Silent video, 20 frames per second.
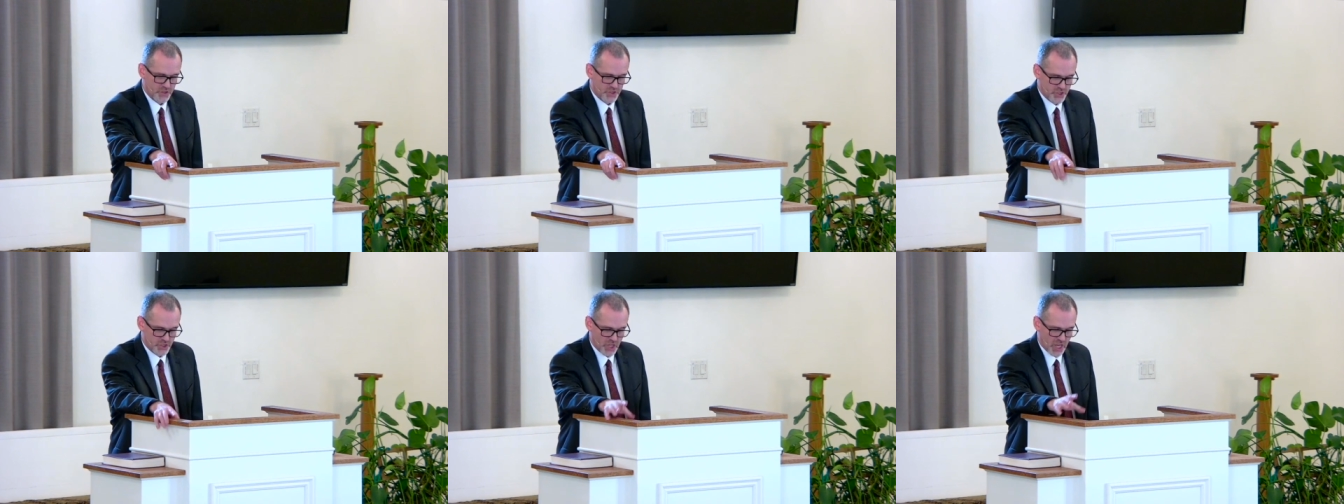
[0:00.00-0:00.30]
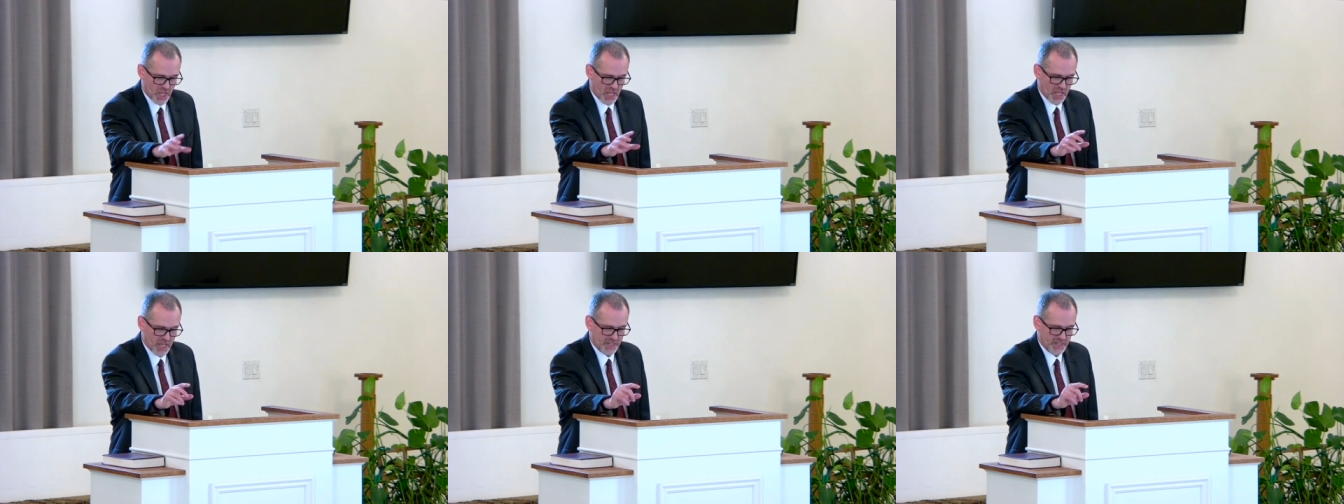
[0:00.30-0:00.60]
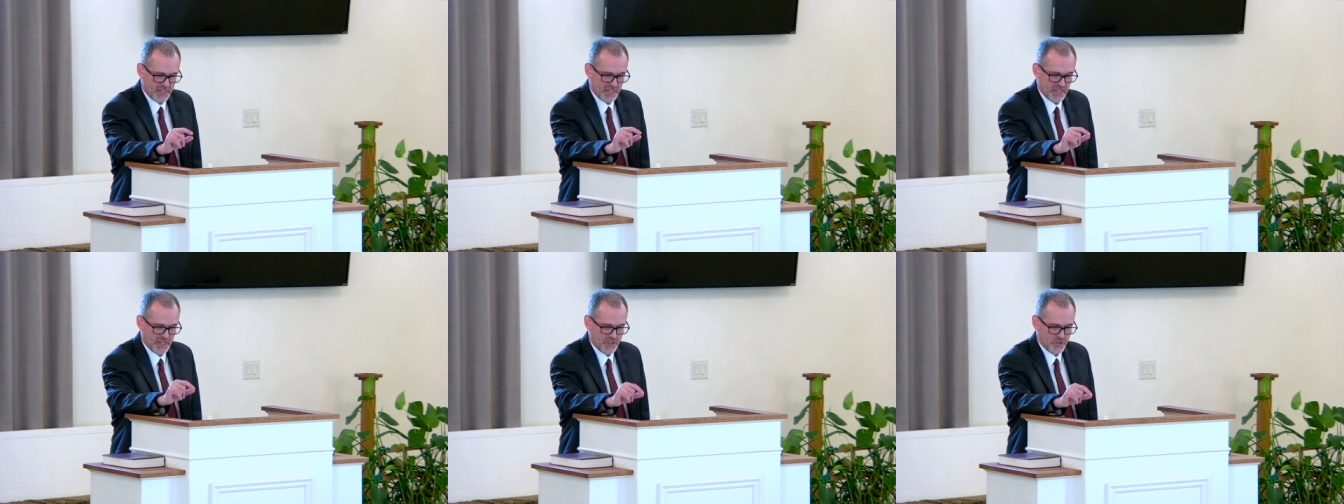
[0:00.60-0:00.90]

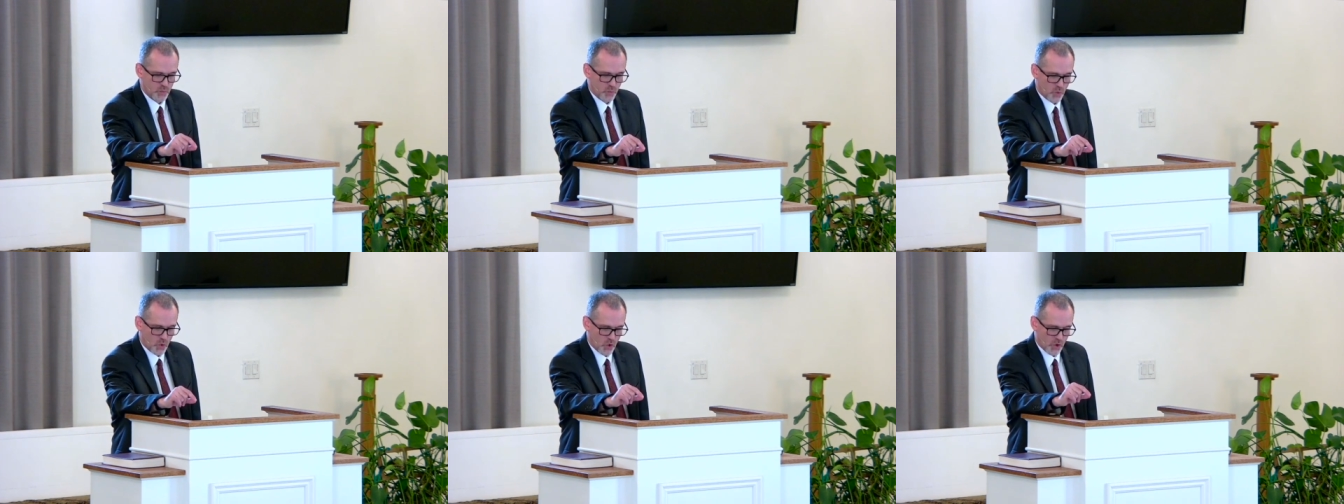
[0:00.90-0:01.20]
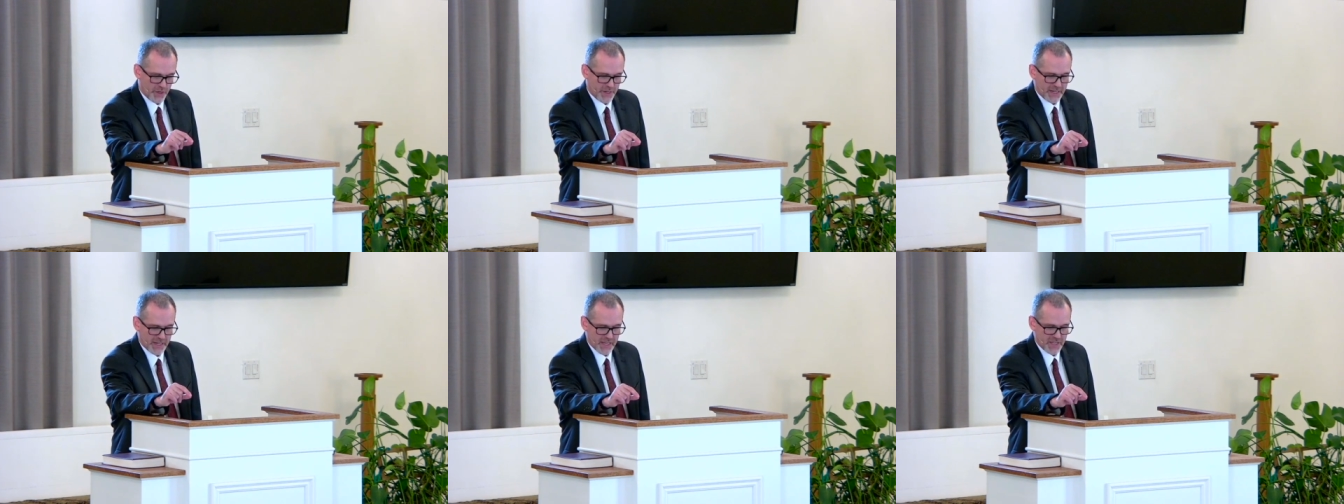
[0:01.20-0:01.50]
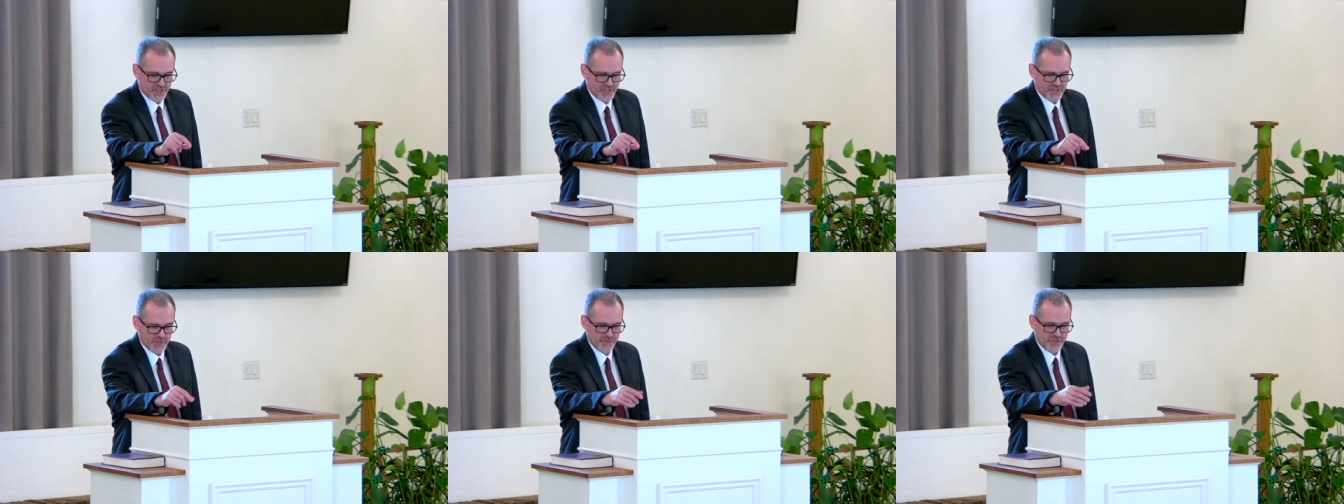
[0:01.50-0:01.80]
John is warning
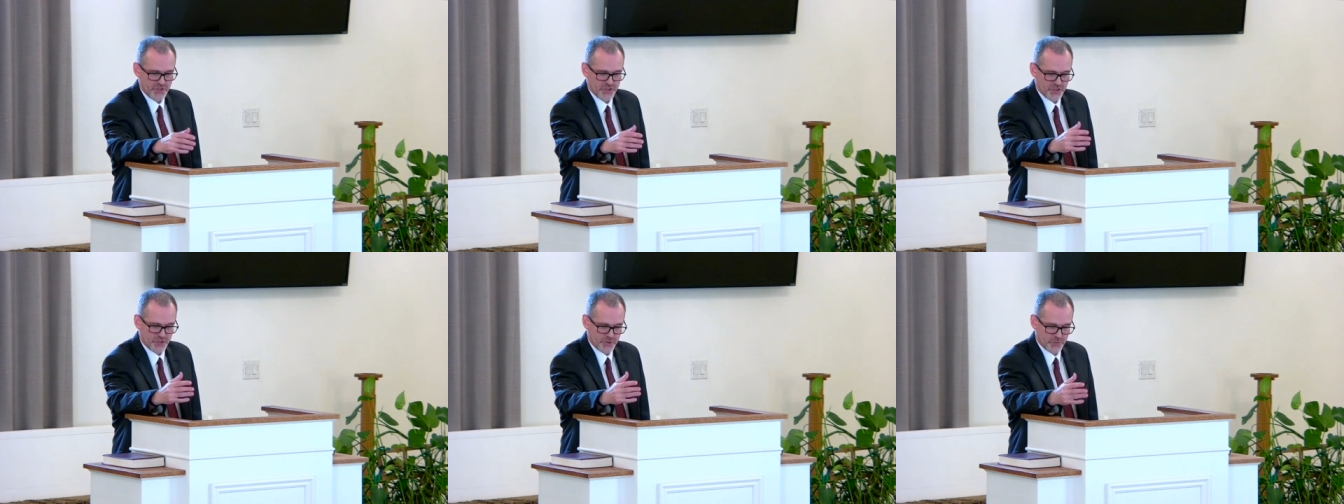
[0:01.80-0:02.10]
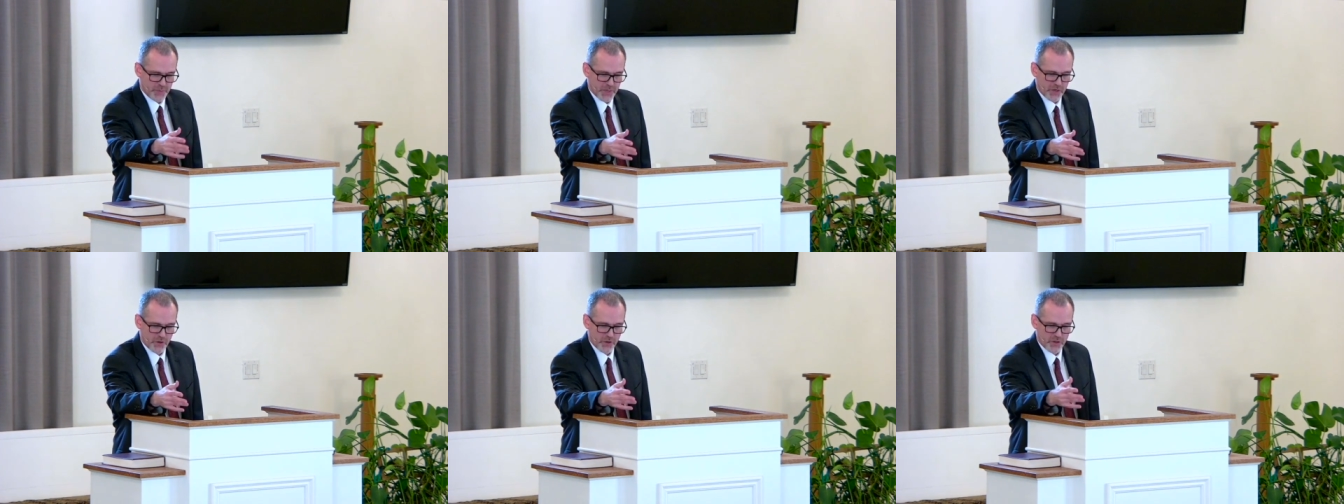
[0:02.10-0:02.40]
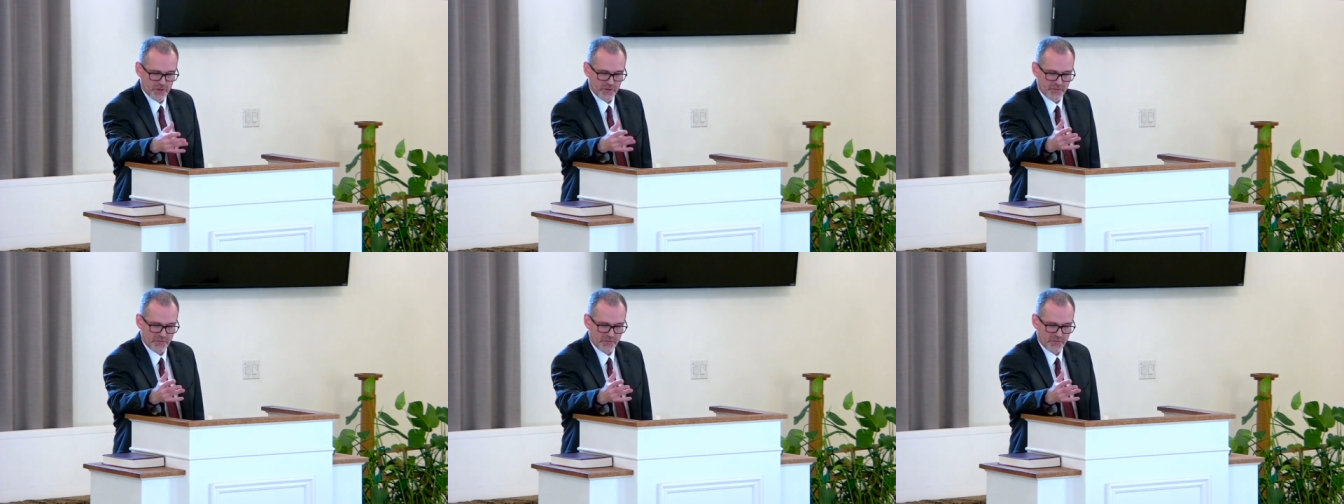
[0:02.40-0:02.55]
us of the spirit